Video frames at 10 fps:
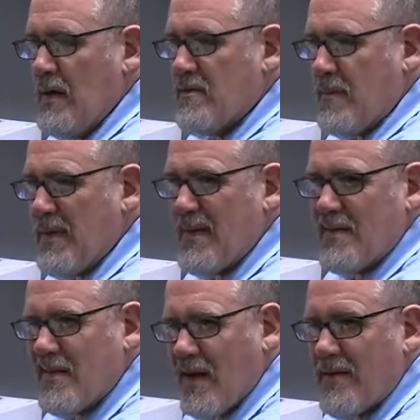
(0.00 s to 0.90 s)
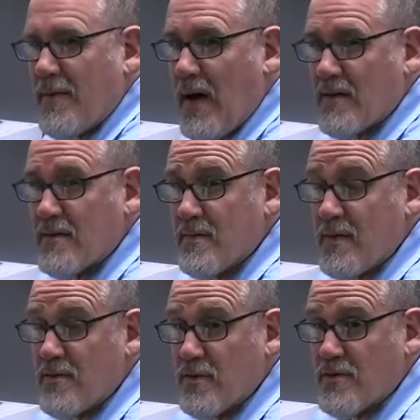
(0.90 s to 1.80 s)
something that's not a fact, because
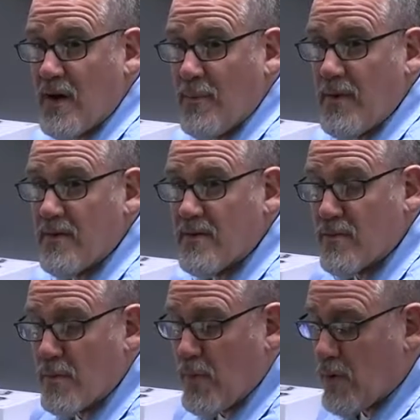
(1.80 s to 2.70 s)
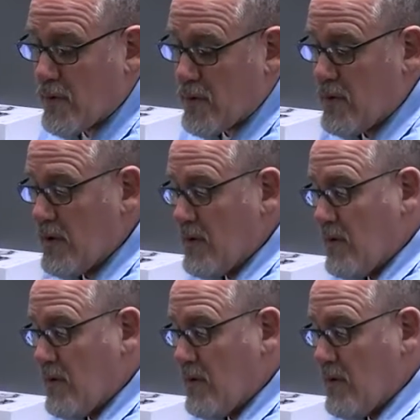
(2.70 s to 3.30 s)
that's your job as the reporter